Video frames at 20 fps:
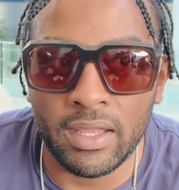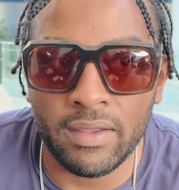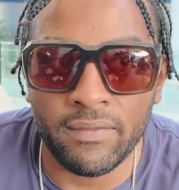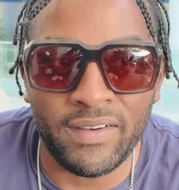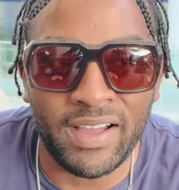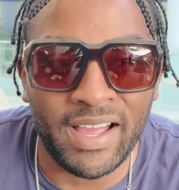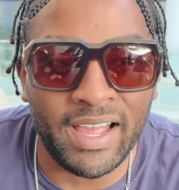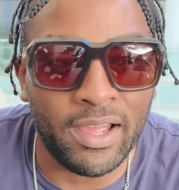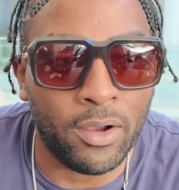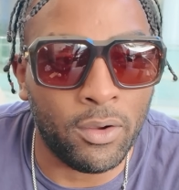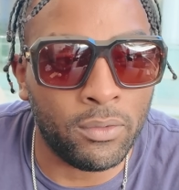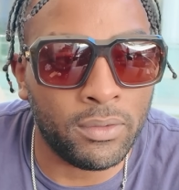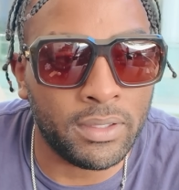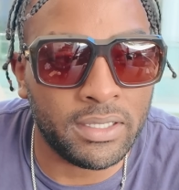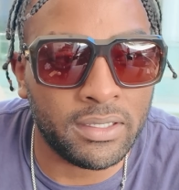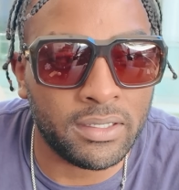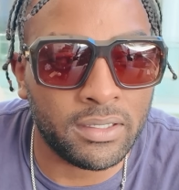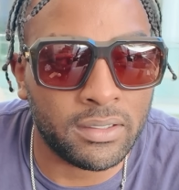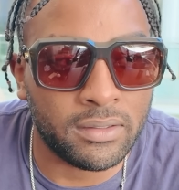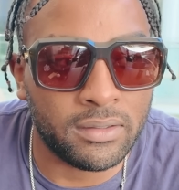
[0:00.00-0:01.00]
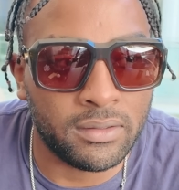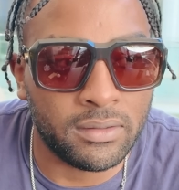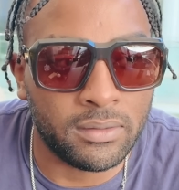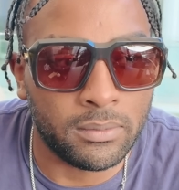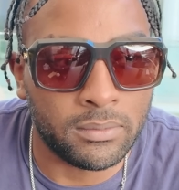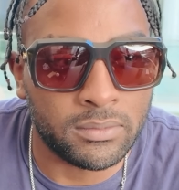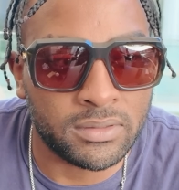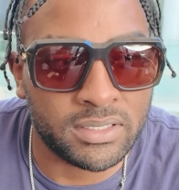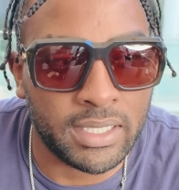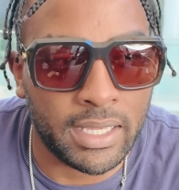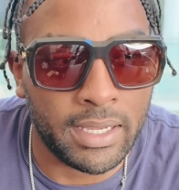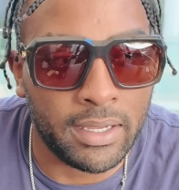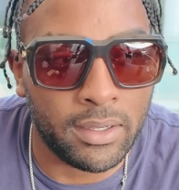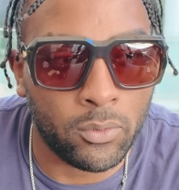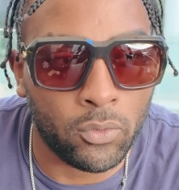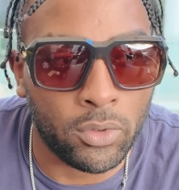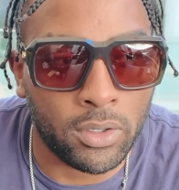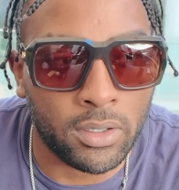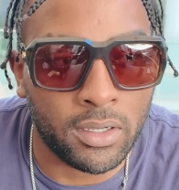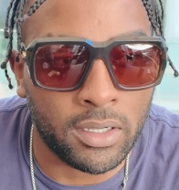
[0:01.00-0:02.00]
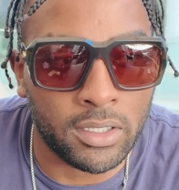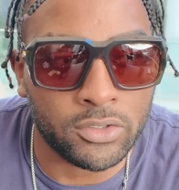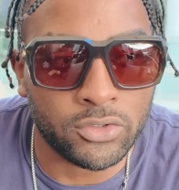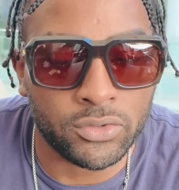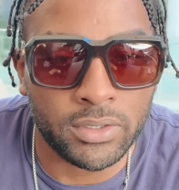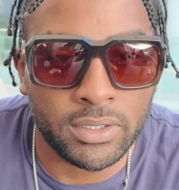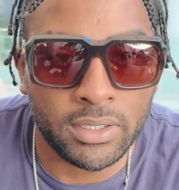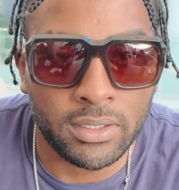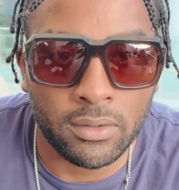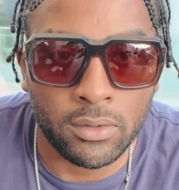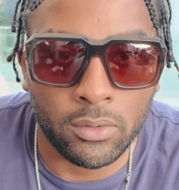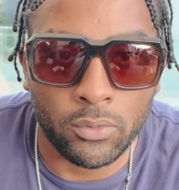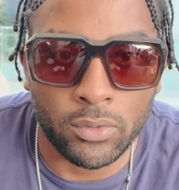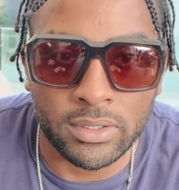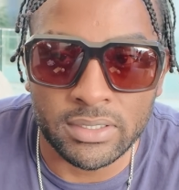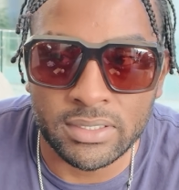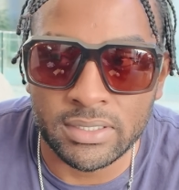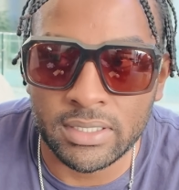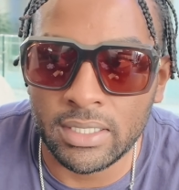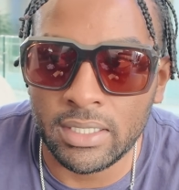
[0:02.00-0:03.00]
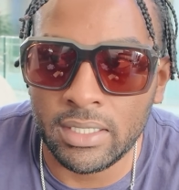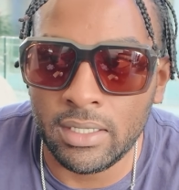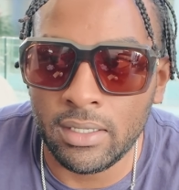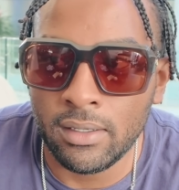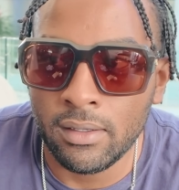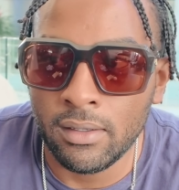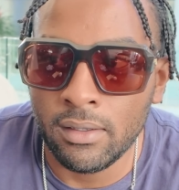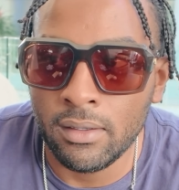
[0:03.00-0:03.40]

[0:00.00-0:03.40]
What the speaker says: if I only could stay in one country or one city,